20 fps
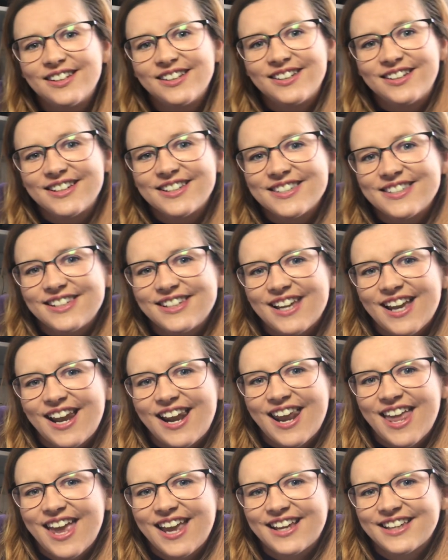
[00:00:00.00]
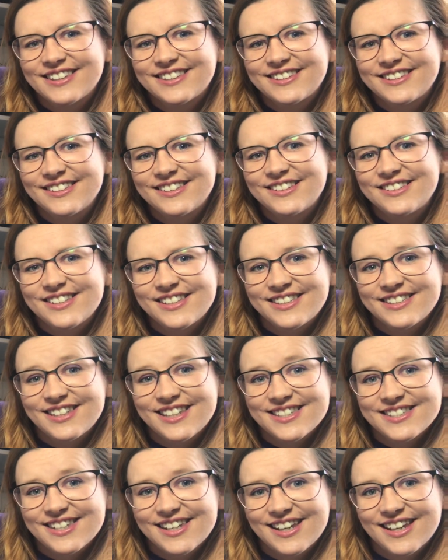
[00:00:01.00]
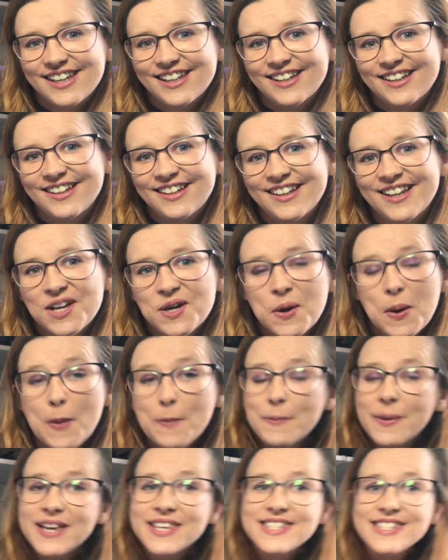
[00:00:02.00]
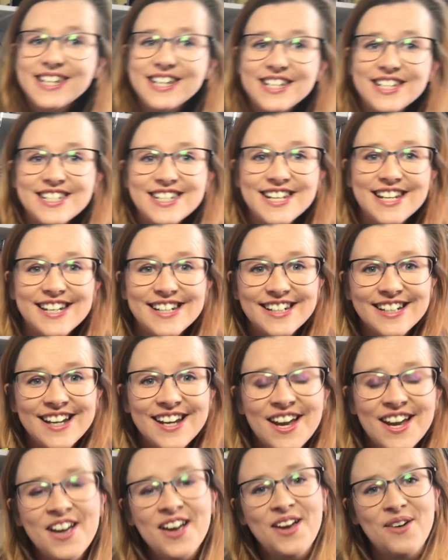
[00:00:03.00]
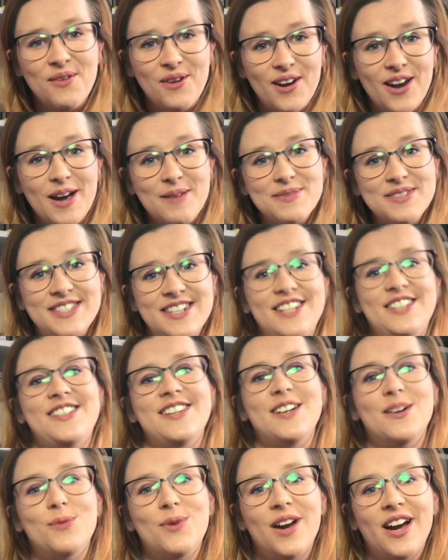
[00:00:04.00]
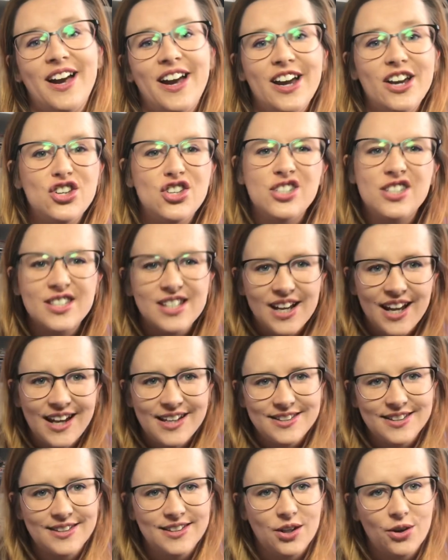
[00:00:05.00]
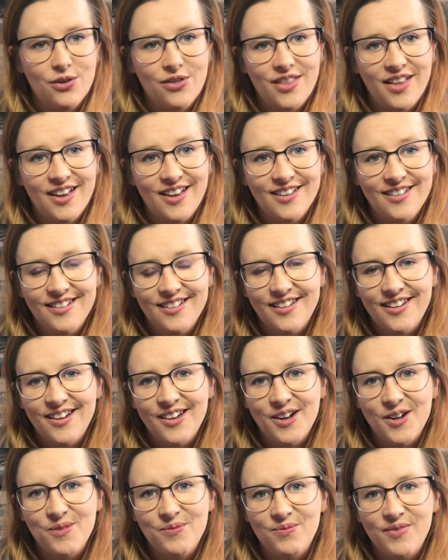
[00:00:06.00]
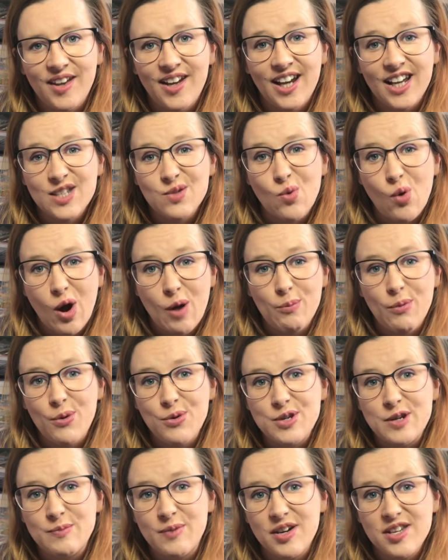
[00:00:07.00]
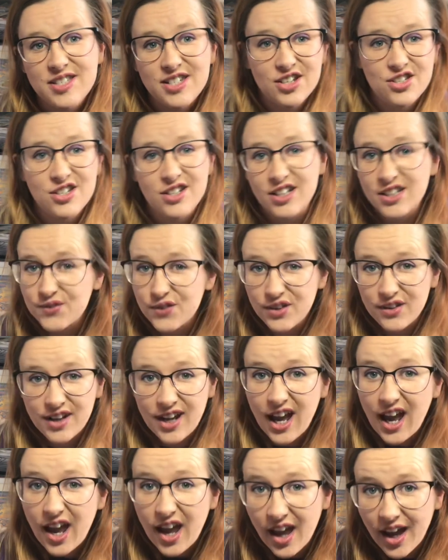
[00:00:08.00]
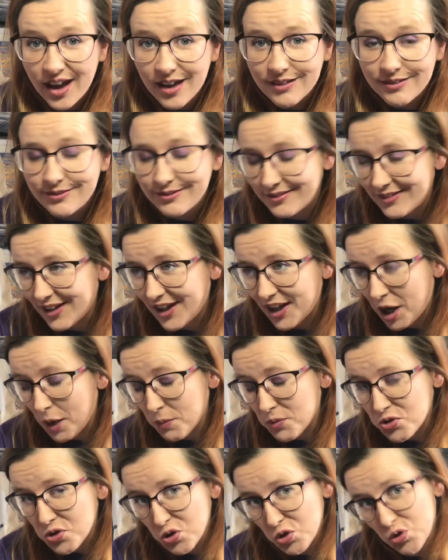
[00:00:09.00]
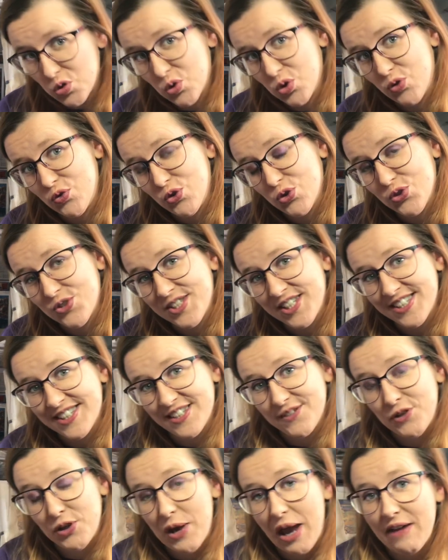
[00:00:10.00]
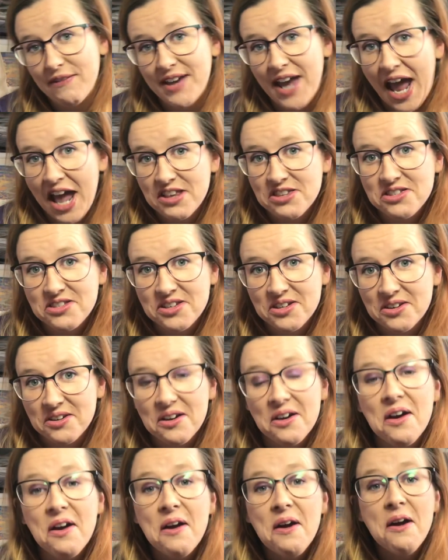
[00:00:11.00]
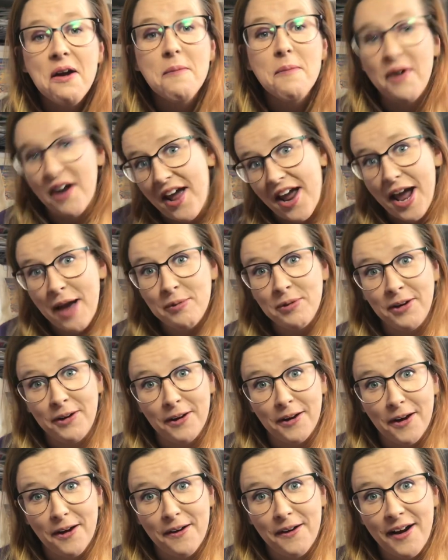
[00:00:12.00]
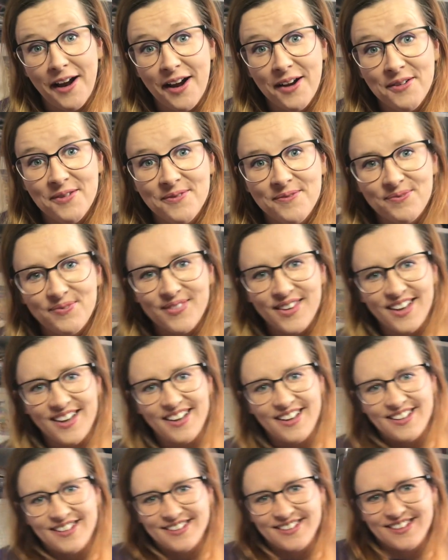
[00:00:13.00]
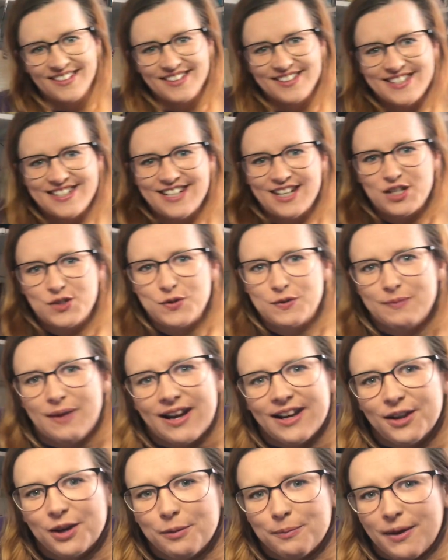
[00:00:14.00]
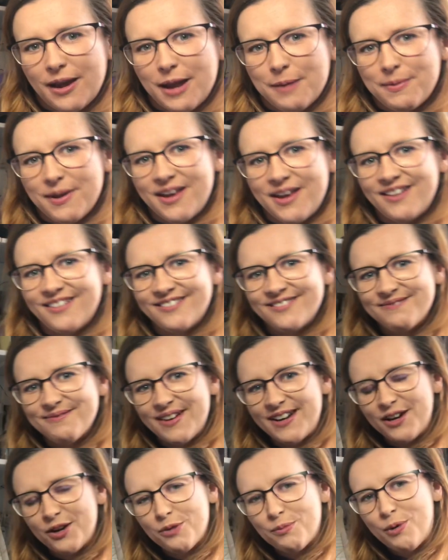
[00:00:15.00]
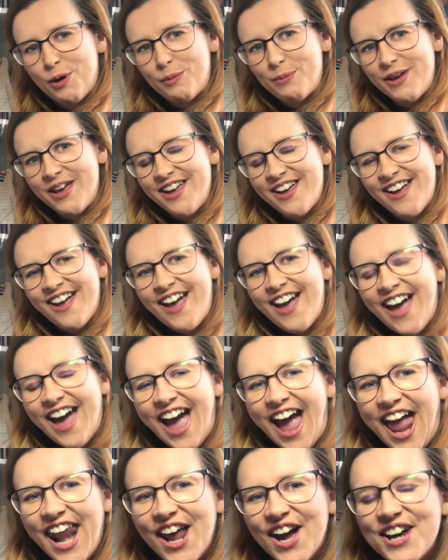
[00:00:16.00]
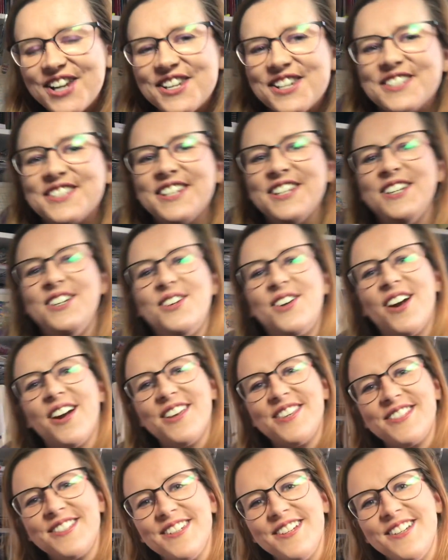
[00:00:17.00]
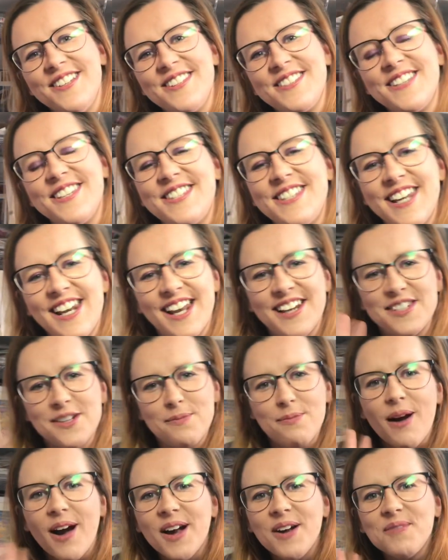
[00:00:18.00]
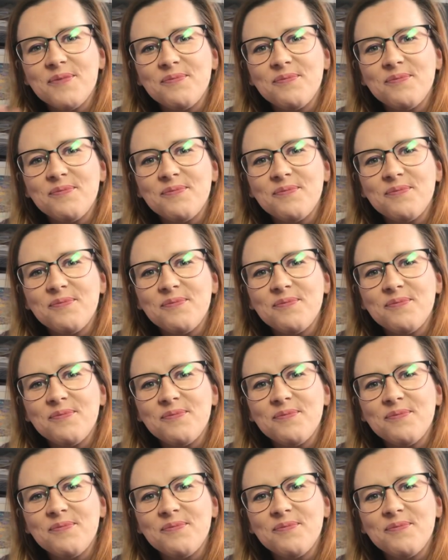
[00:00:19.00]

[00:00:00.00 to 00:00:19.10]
You can see her legs. She just sits here on my stitching while I'm stitching away. She just lays herself there, and that's why most of my stitching is full of cat hair, like I'm sure all of yours is if you have cats too. But I am going to go now and stitch with my little baby, my little Poppy, and I shall see you guys soon. So see you later. Bye.